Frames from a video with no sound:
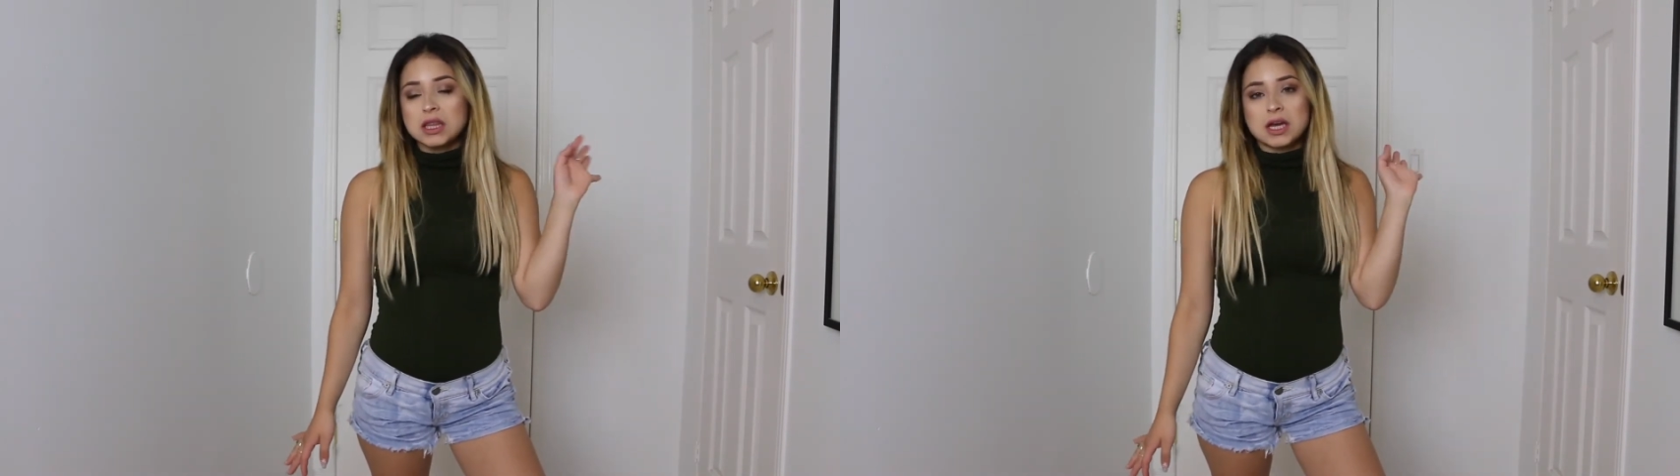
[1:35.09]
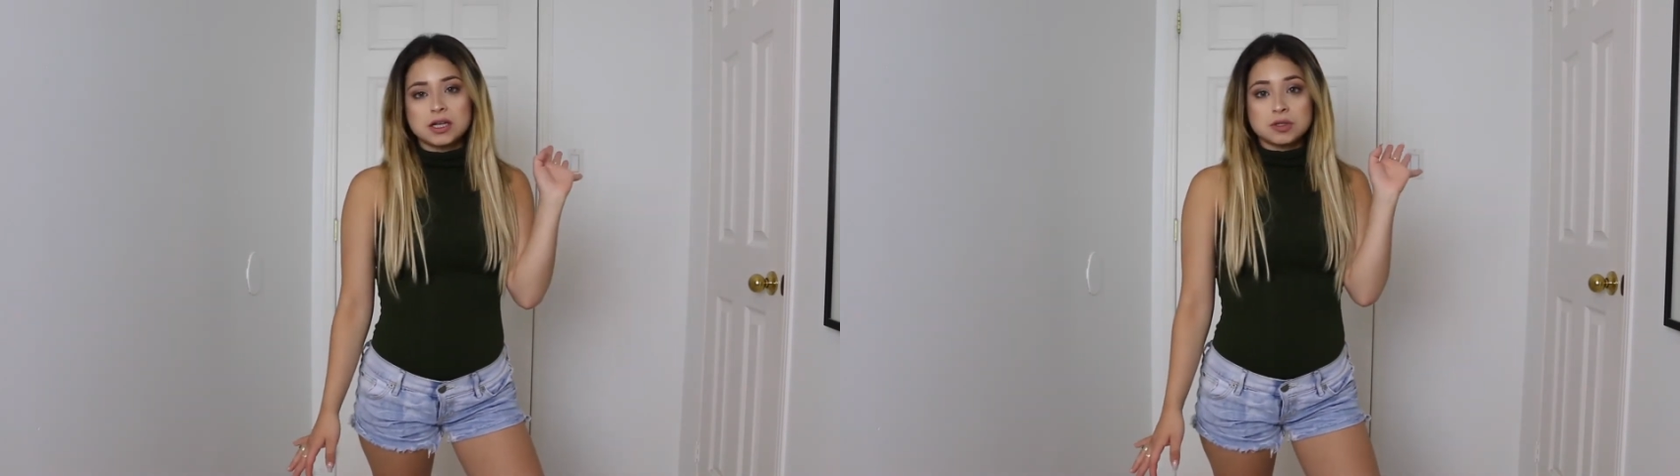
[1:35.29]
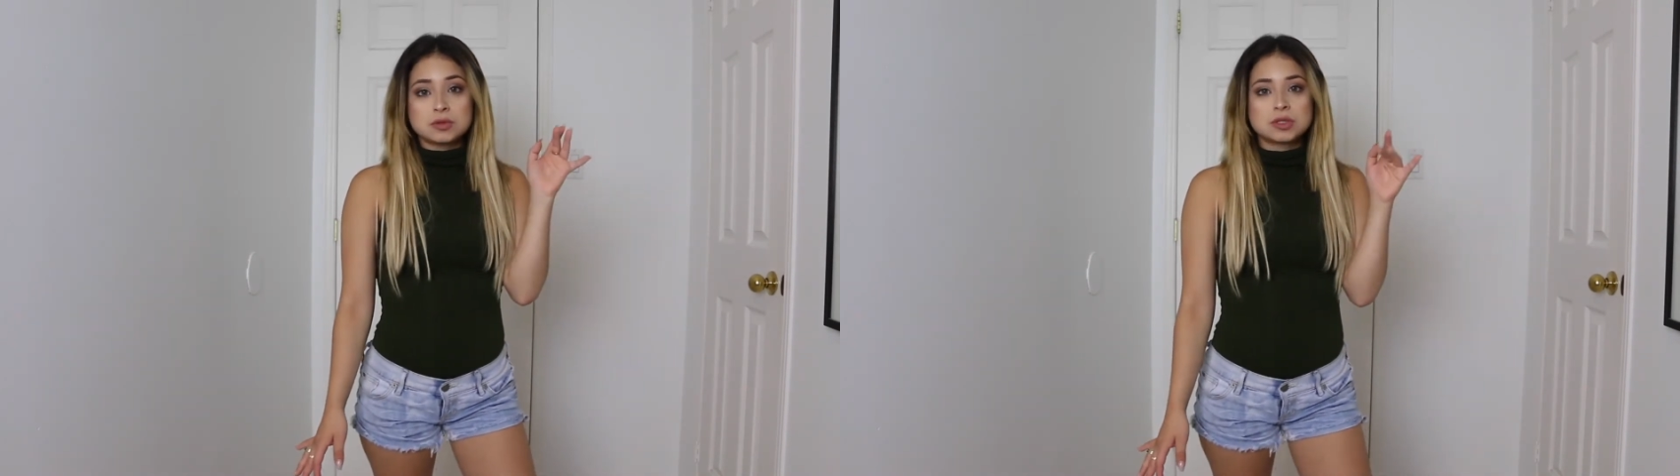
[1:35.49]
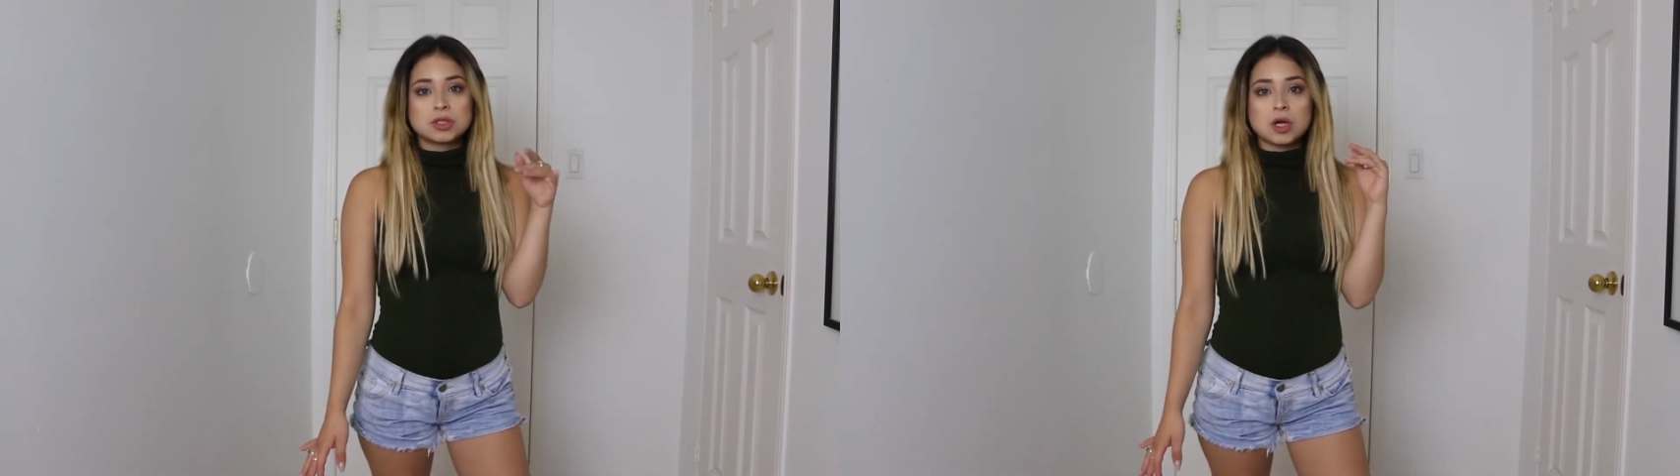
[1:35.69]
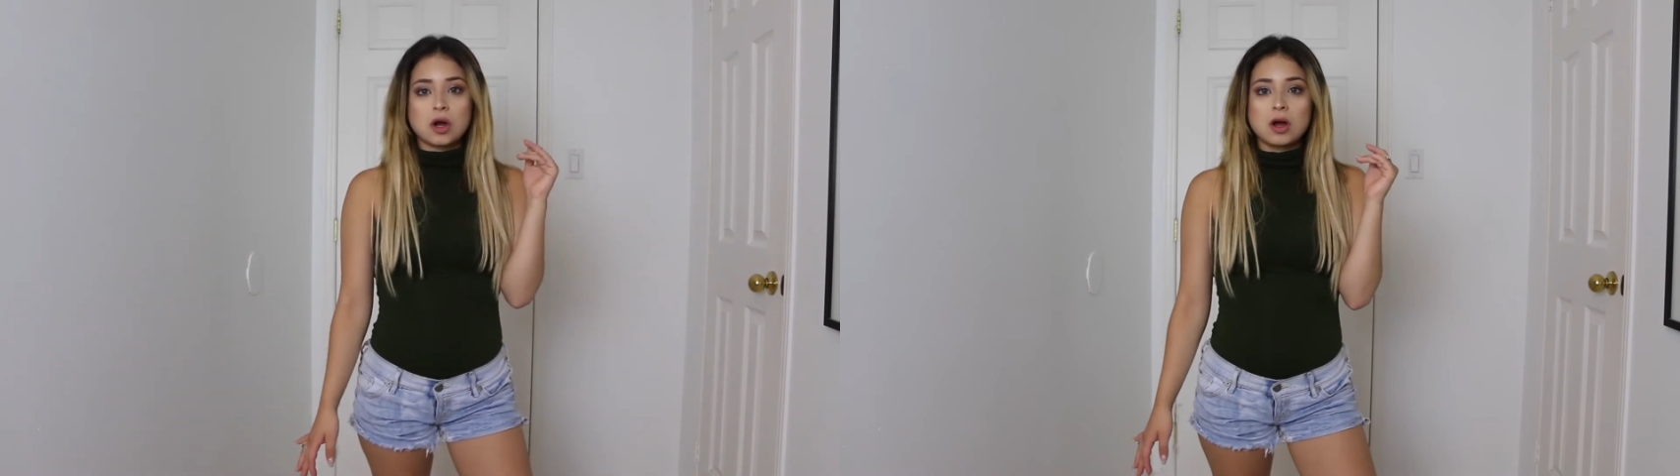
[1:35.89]
that you
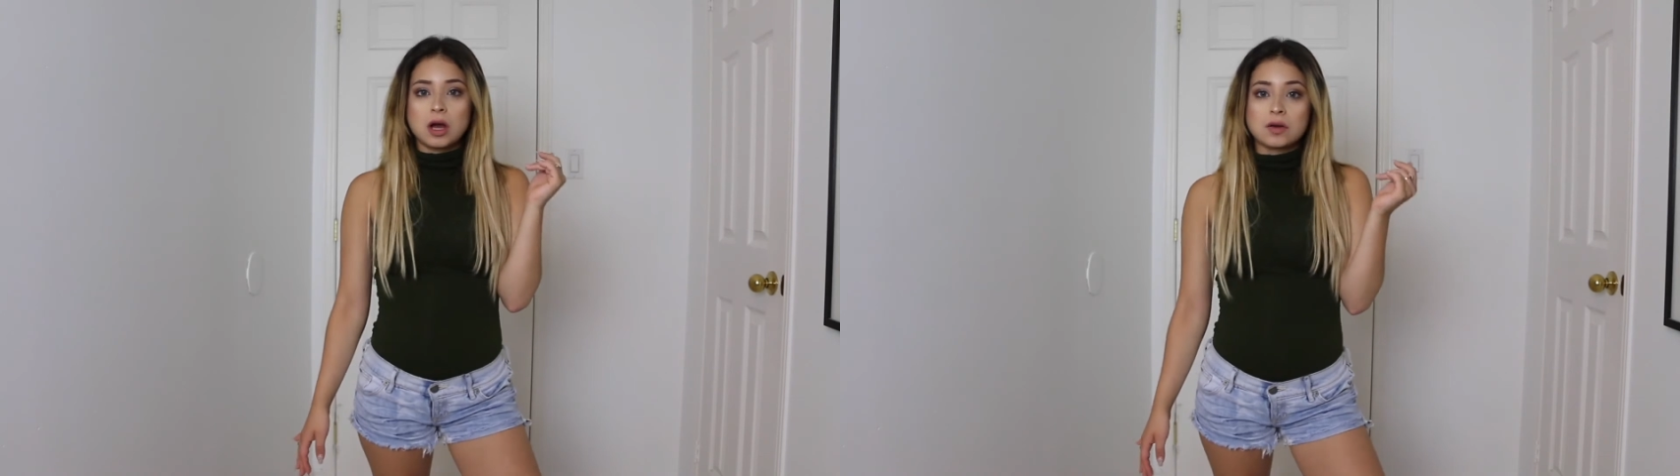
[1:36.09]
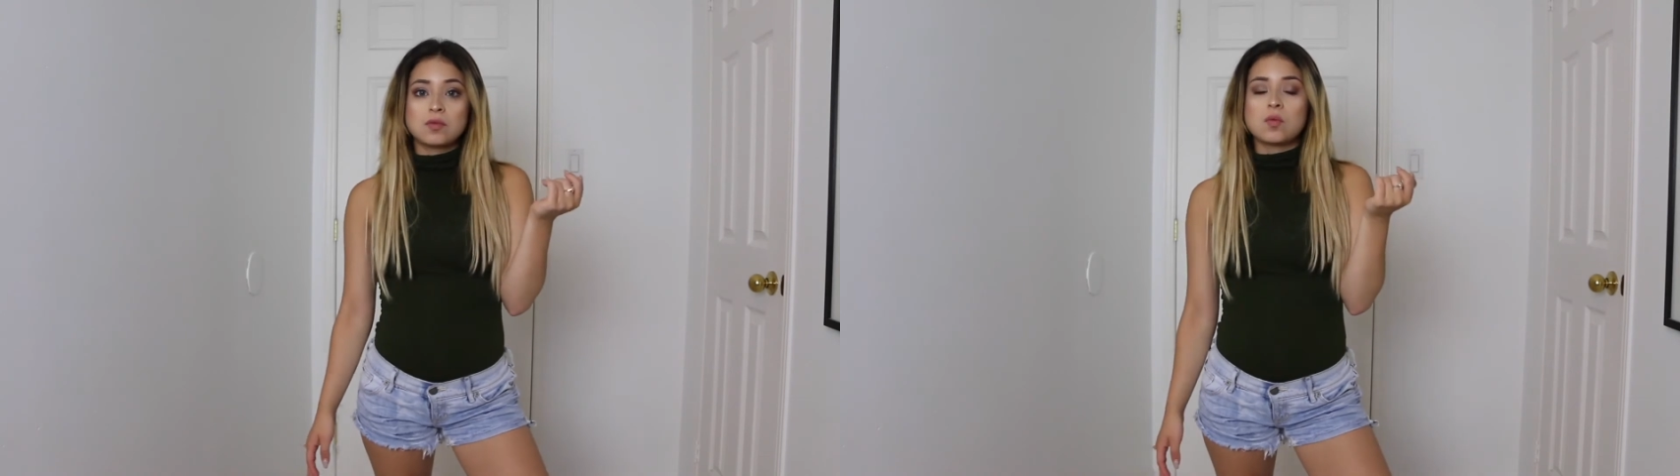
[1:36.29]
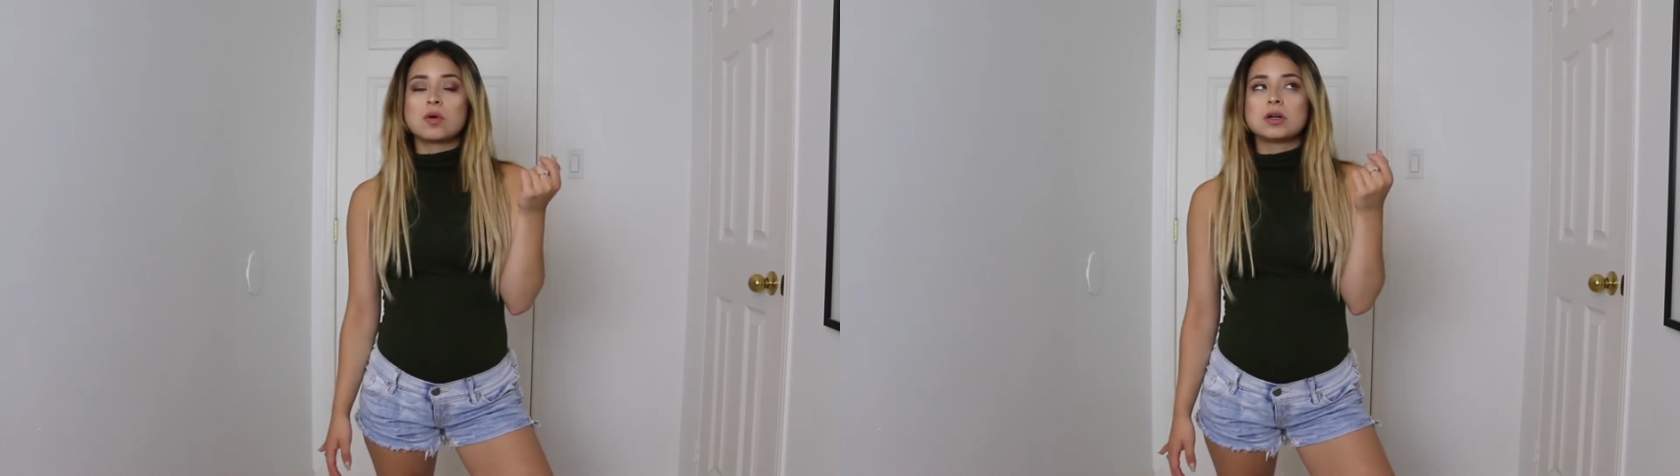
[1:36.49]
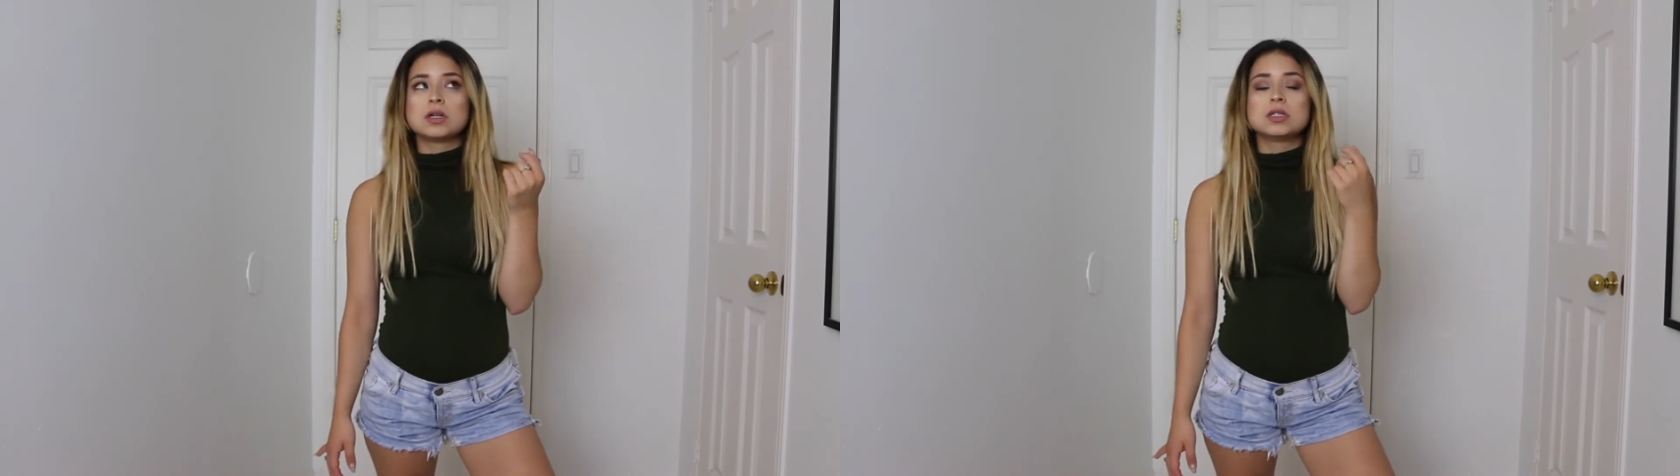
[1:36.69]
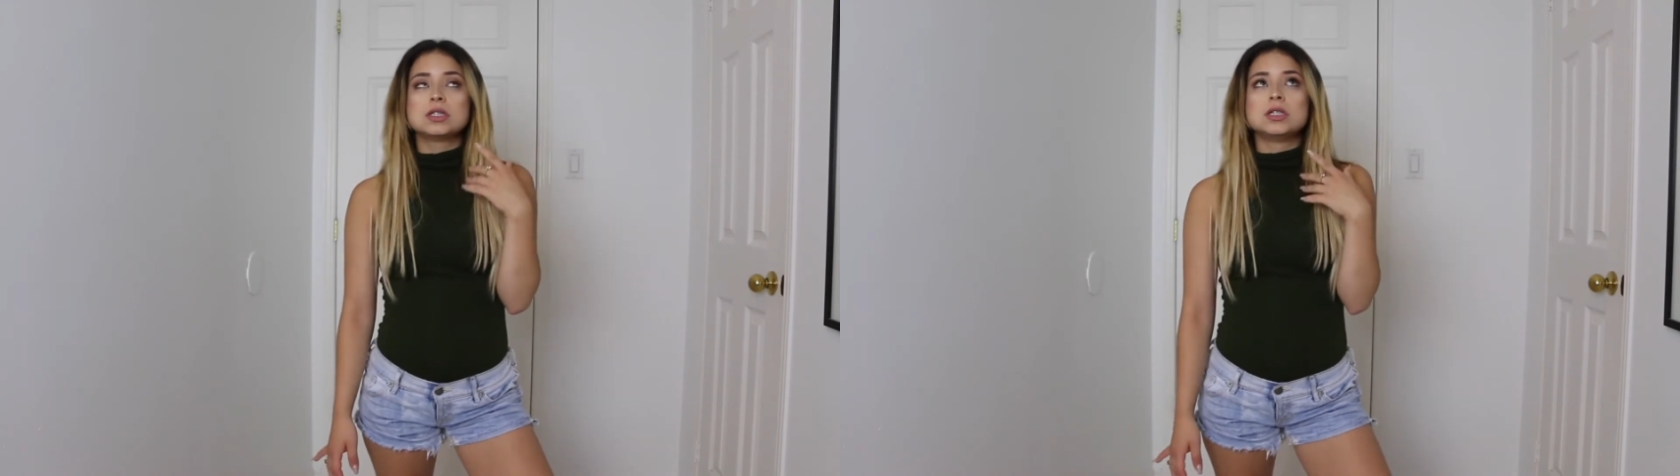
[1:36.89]
saw I've worn